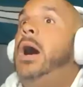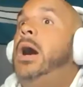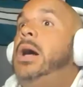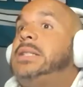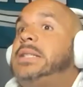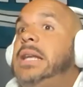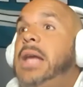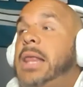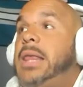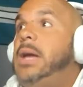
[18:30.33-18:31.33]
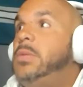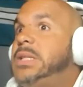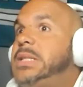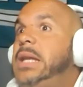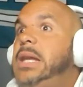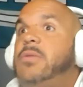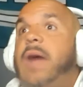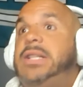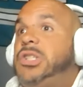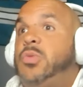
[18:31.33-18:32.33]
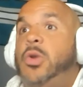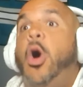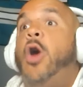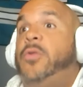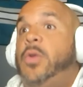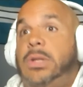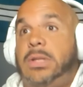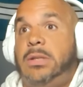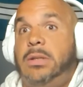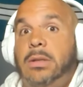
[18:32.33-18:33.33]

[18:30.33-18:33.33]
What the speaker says: Sidney. I think it was Sidney Rice just went off on us.